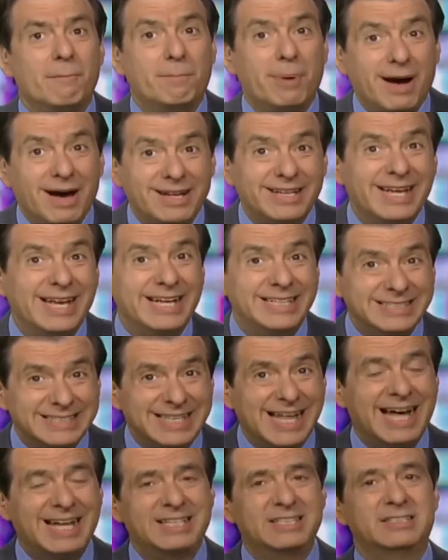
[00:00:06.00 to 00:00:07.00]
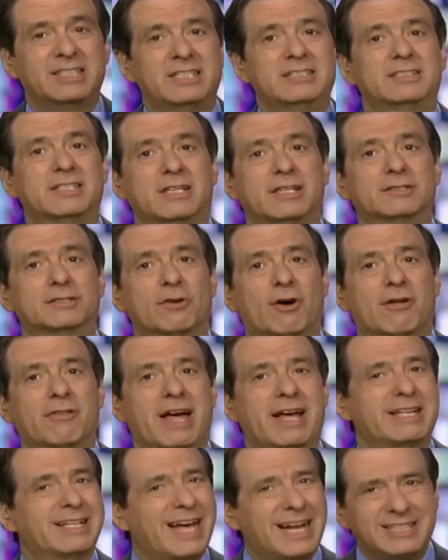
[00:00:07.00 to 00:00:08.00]
But it's not as easy as all
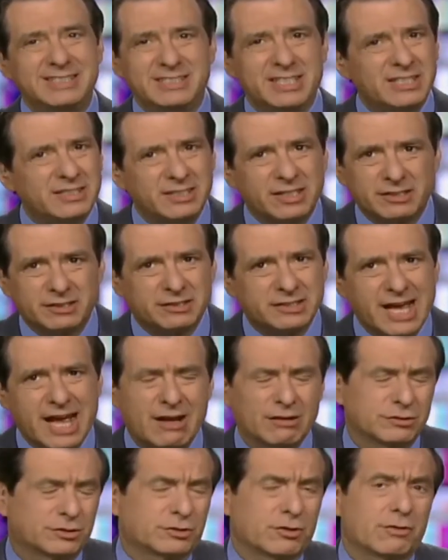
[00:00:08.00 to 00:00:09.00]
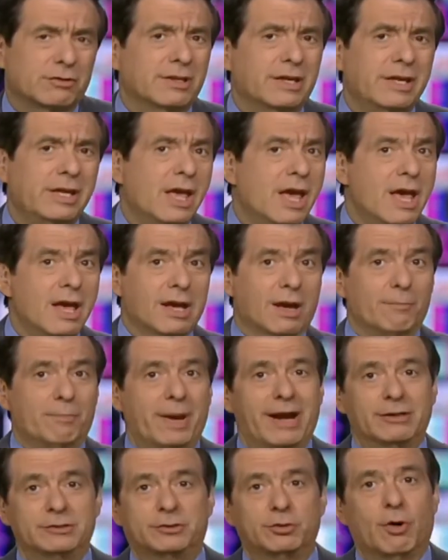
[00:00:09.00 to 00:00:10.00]
that. Not as easy as it sounds. Certainly,
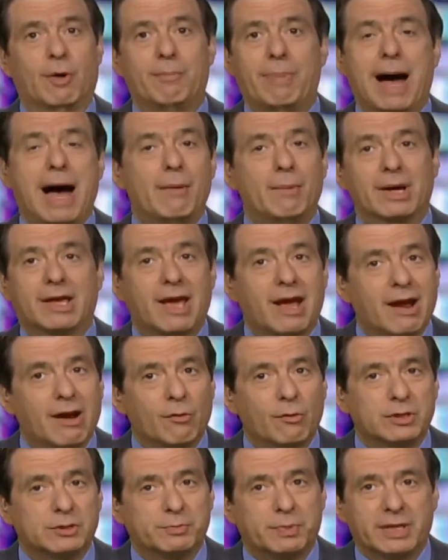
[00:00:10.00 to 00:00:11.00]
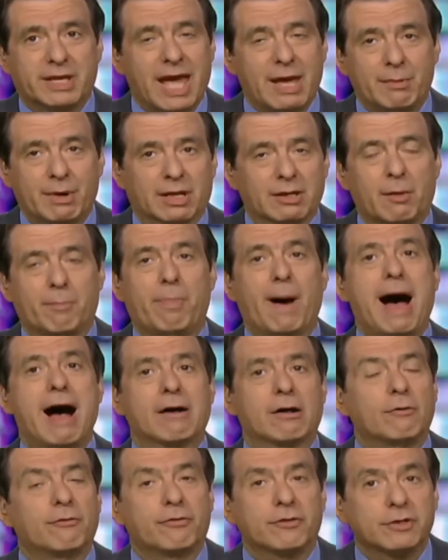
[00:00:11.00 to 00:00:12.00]
compared to Obamacare, which became a
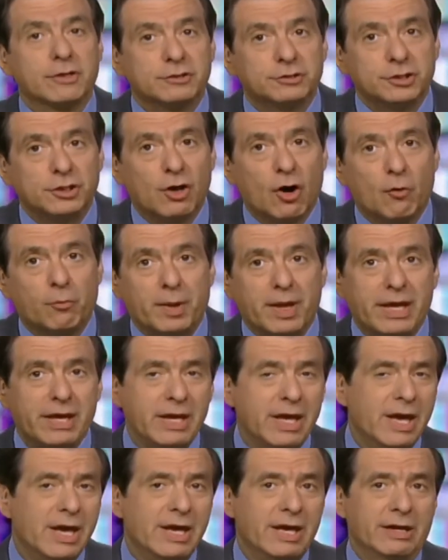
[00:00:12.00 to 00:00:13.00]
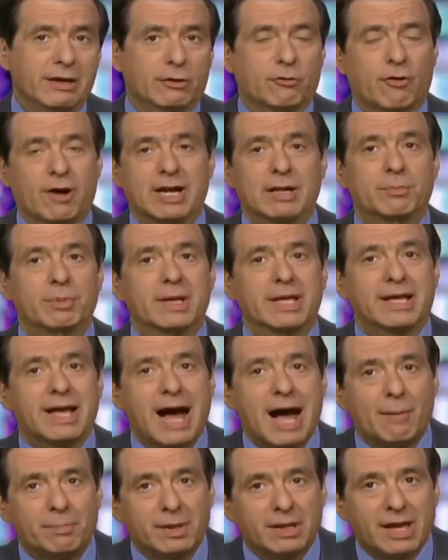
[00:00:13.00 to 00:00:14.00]
debacle for the GOP, incredibly
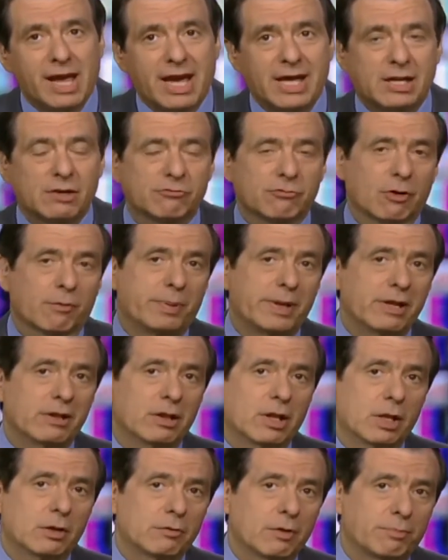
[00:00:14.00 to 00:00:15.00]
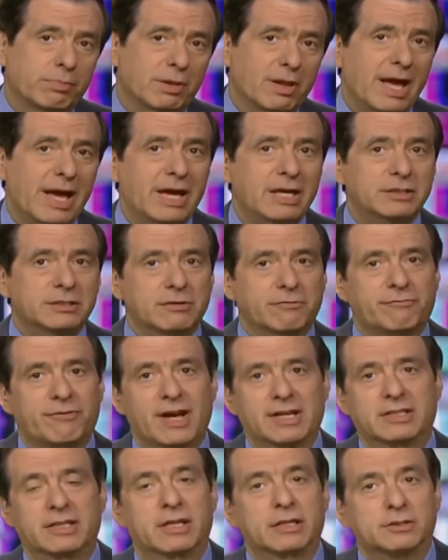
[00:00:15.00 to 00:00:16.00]
complicated, repeal and replace,
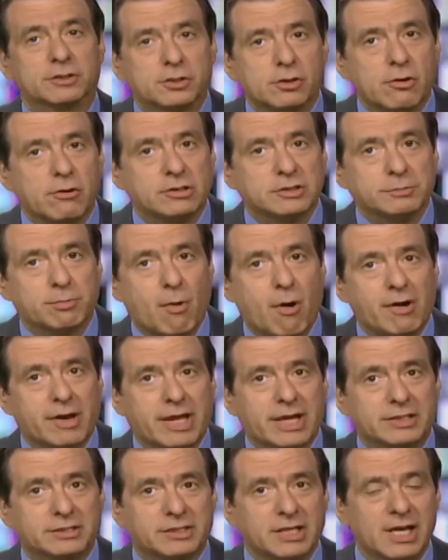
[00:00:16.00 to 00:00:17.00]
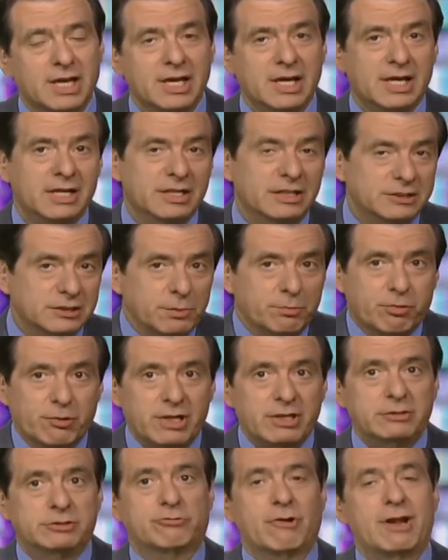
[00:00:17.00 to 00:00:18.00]
affecting insurance markets. This is a
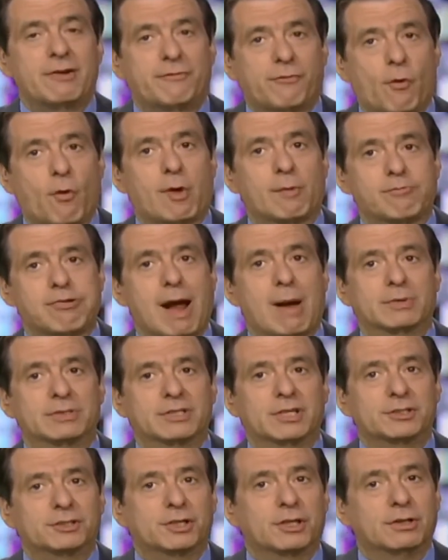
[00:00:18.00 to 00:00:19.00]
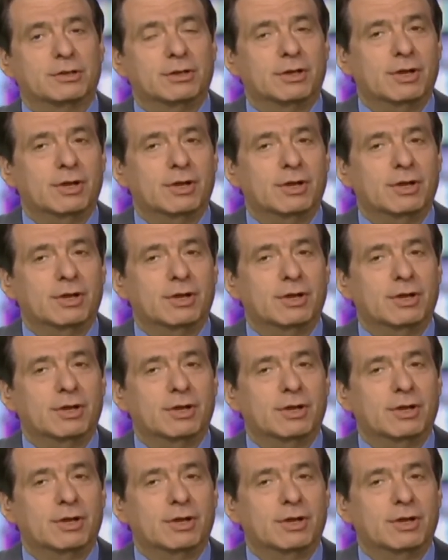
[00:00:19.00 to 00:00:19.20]
pretty straightforward proposition.